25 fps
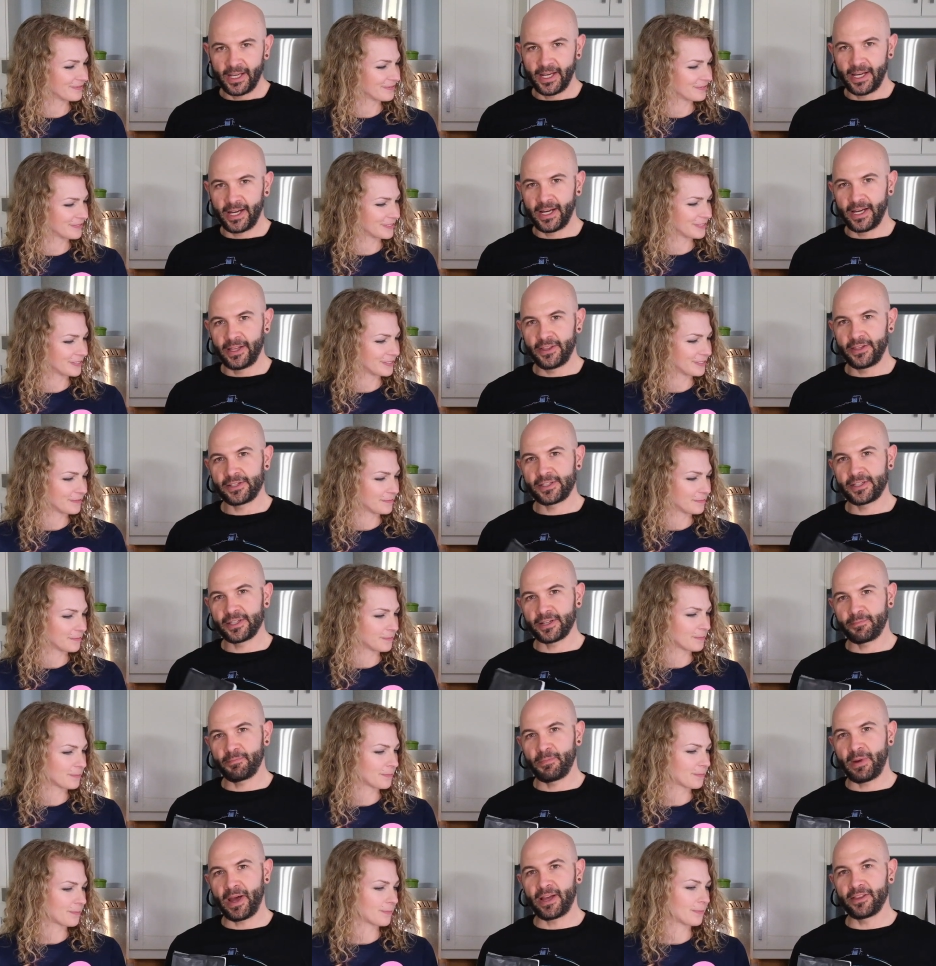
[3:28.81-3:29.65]
Speaker 1: Uh, this is
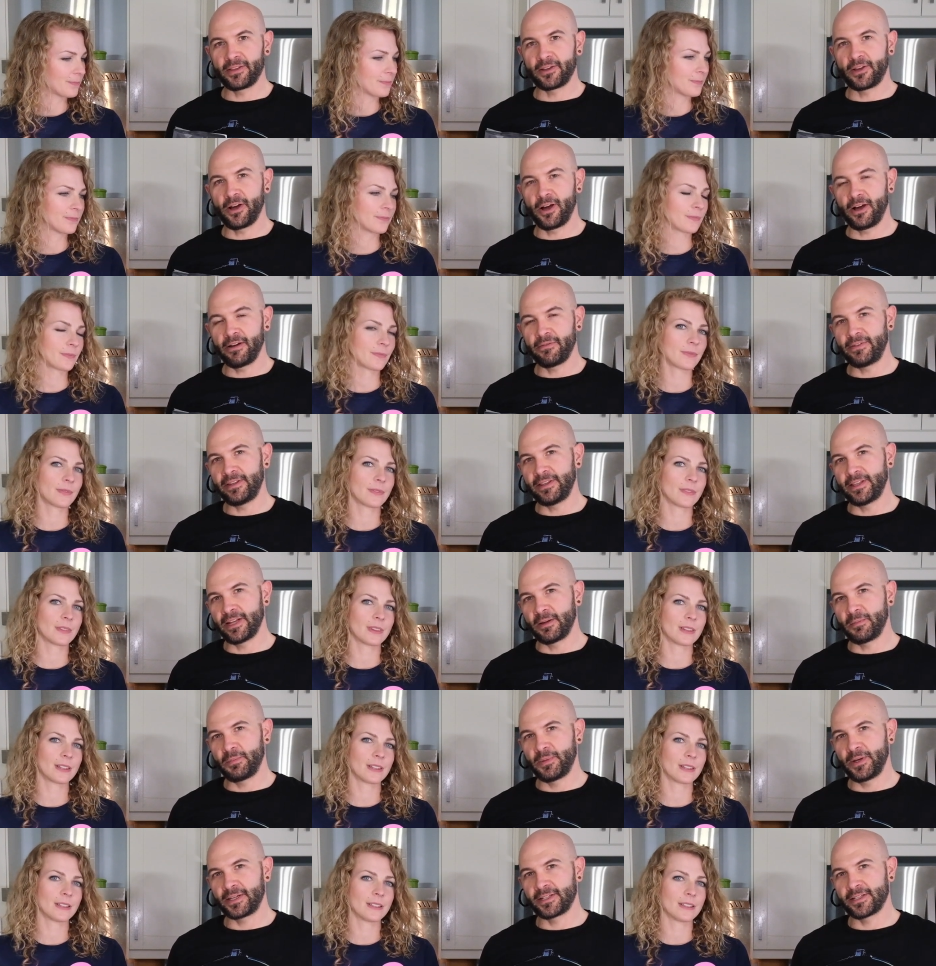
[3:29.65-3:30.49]
a, the coffee that
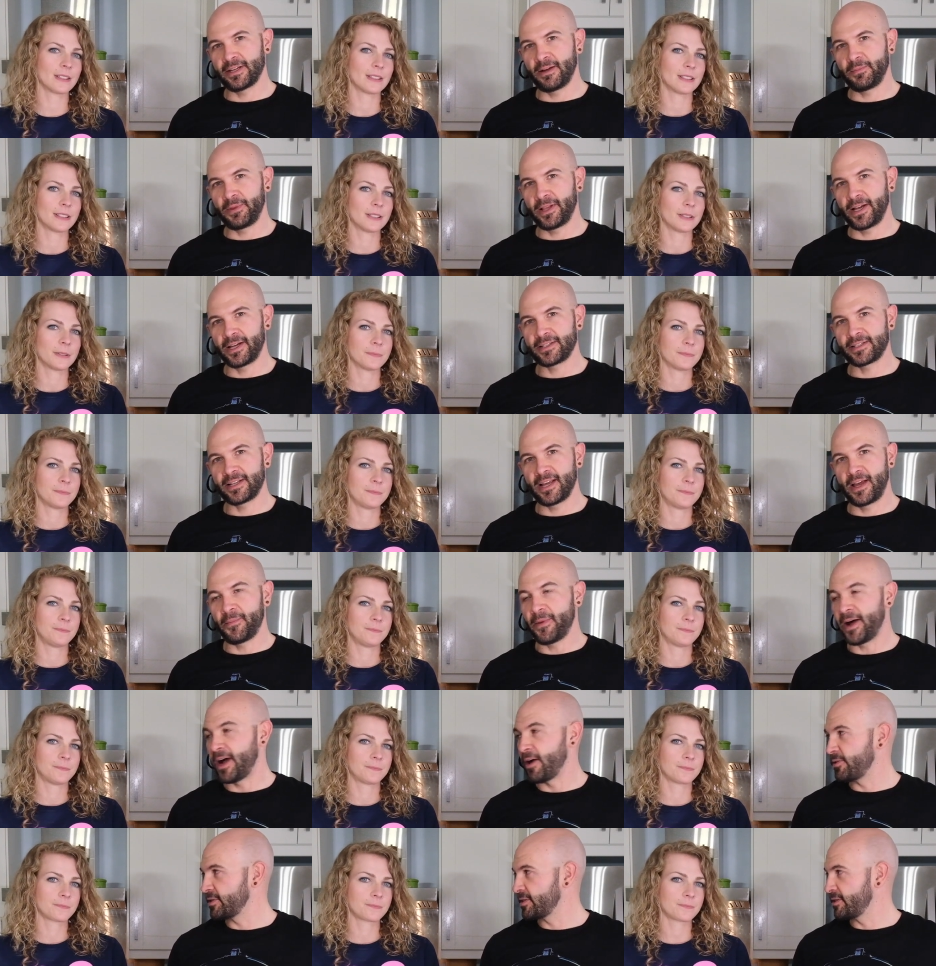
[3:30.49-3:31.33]
I picked up last
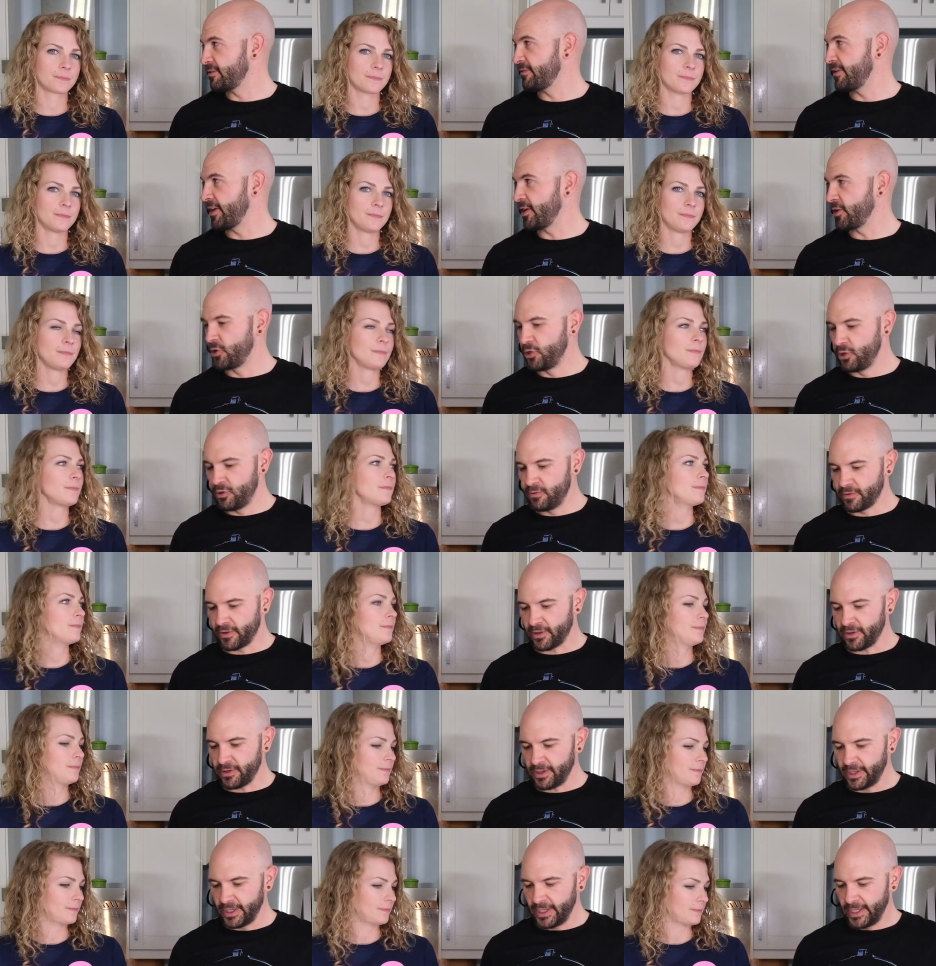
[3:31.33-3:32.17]
time I was in
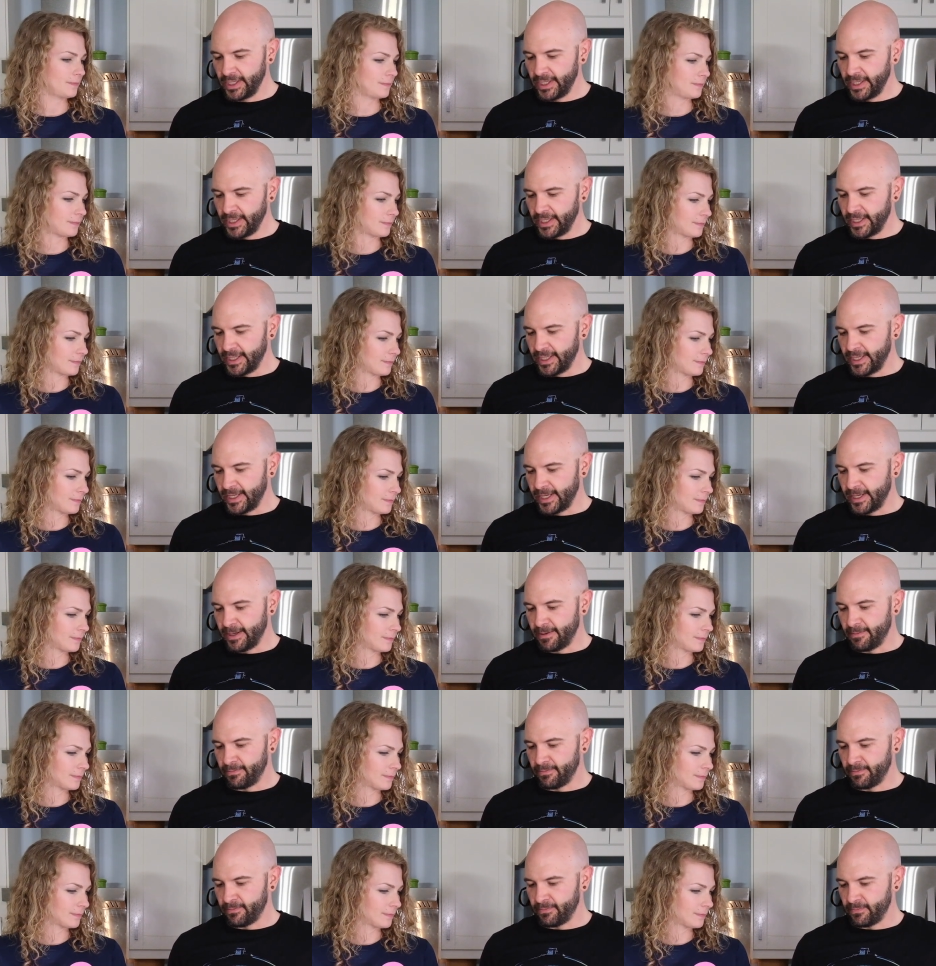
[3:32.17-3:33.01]
Vancouver. Mm.
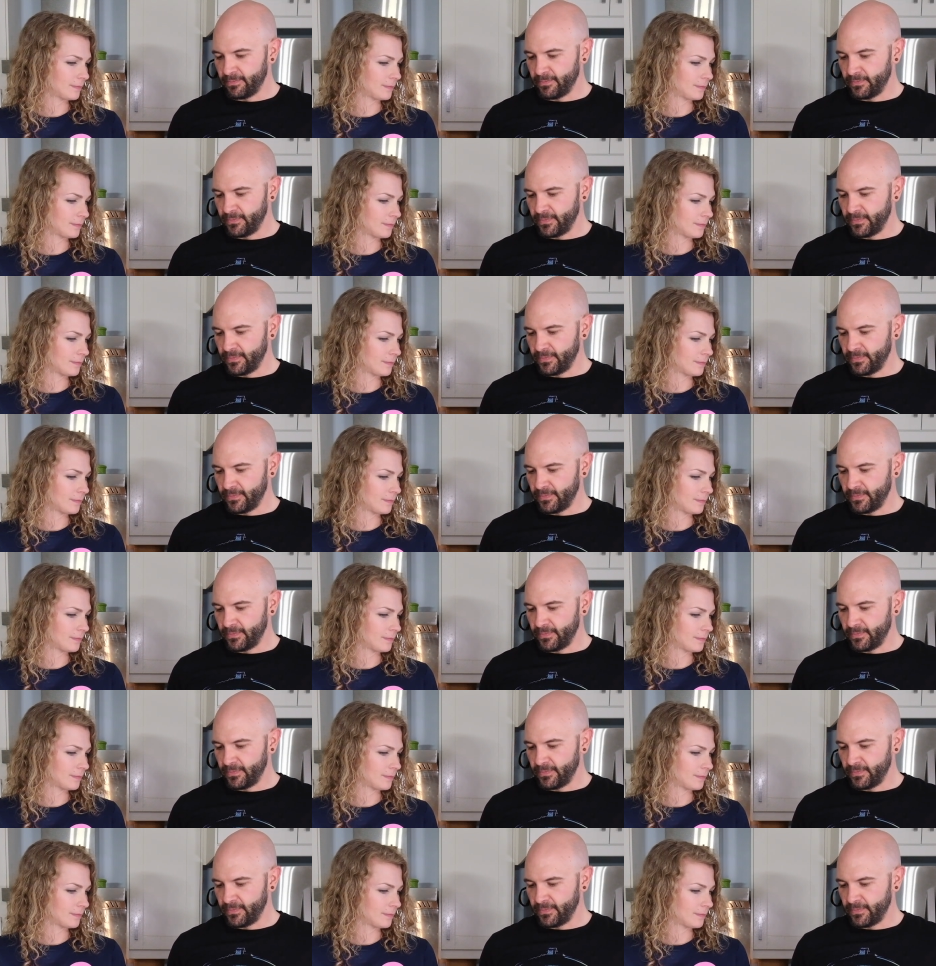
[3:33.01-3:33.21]
Um,